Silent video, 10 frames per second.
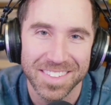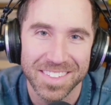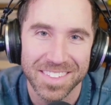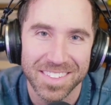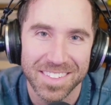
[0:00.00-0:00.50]

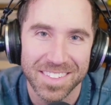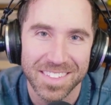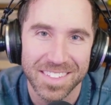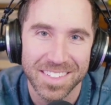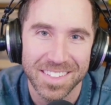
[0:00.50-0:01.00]

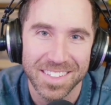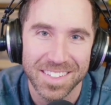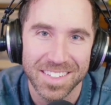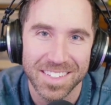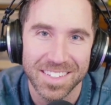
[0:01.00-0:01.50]

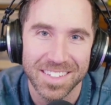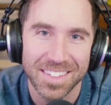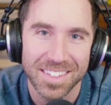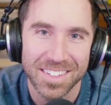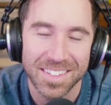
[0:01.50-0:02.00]

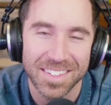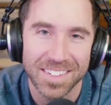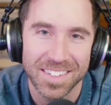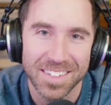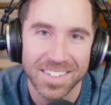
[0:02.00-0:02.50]

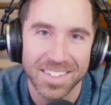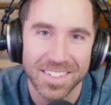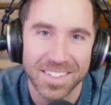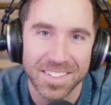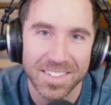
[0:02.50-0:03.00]

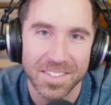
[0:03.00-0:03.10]
(silent)